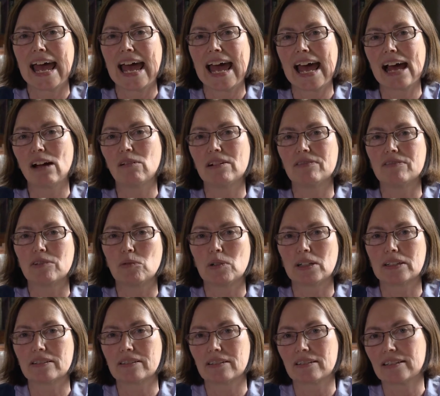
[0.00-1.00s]
However,
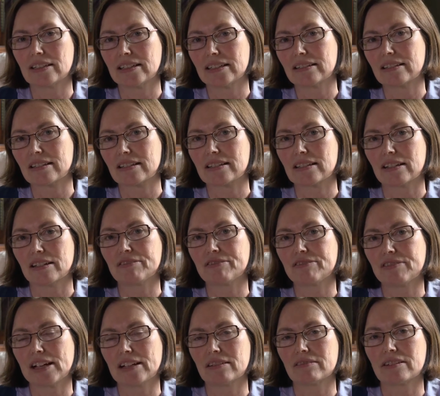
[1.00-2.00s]
one of the things that I
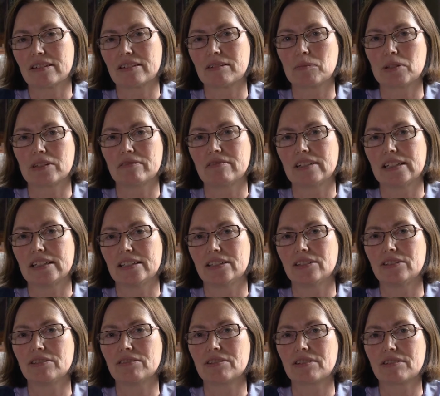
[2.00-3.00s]
found has been really
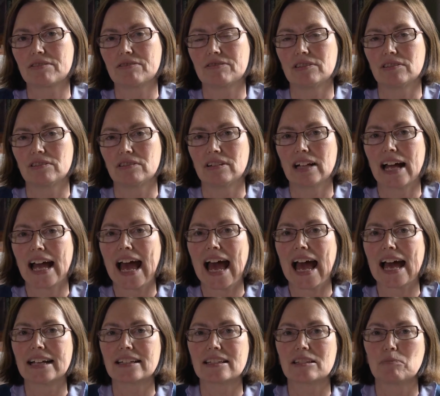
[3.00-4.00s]
useful
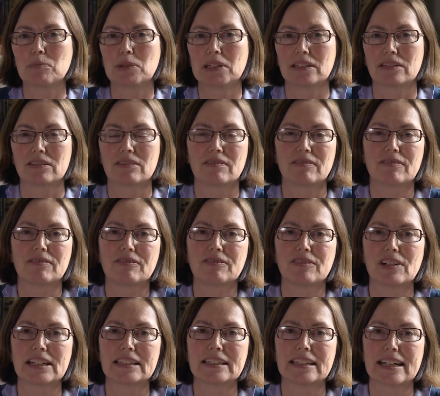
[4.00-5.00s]
has been
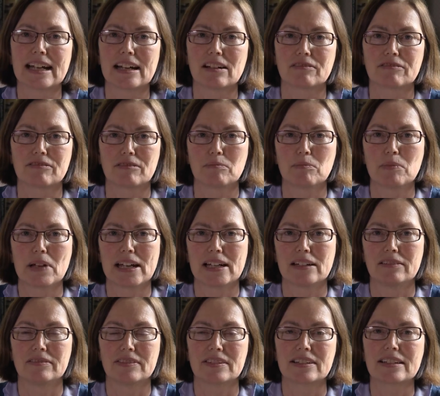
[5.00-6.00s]
finding out from
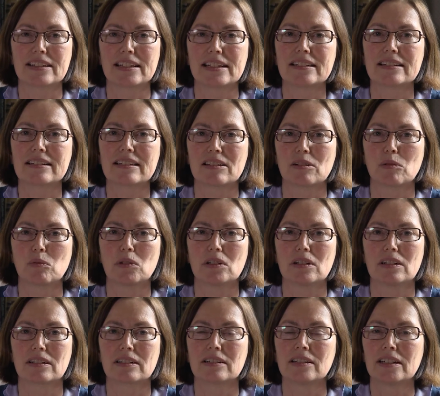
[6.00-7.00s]
parents things that
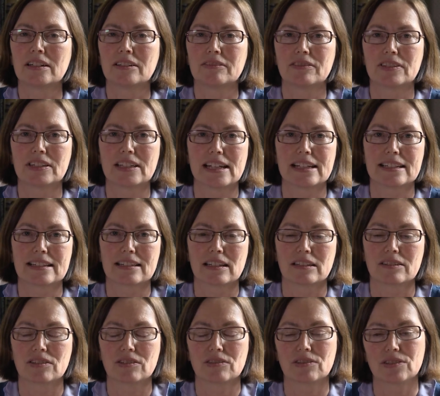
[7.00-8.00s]
work for their
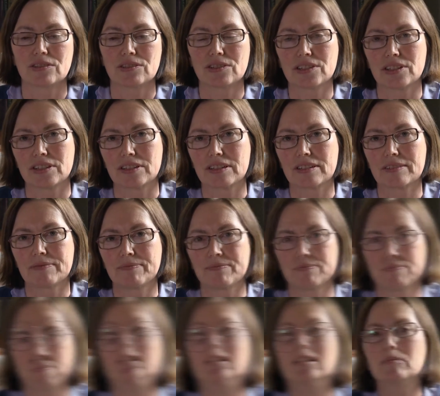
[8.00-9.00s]
sons or daughters.
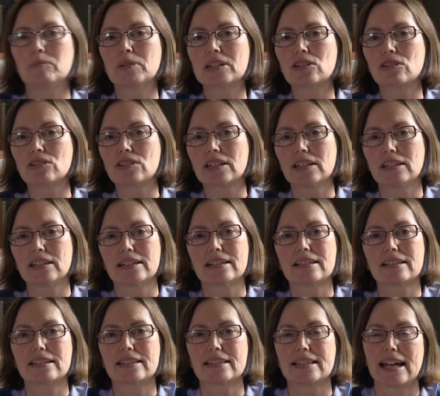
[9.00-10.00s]
My daughter
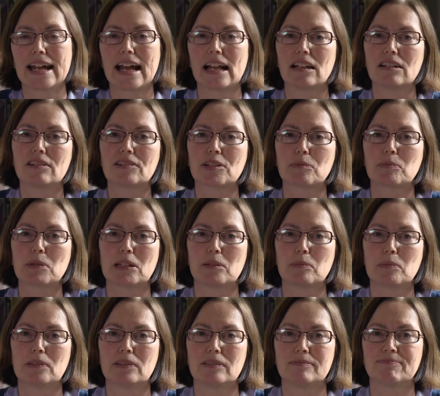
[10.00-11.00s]
likes to say hello to
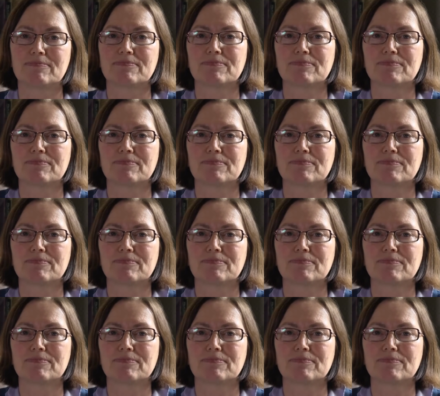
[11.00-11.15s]
people.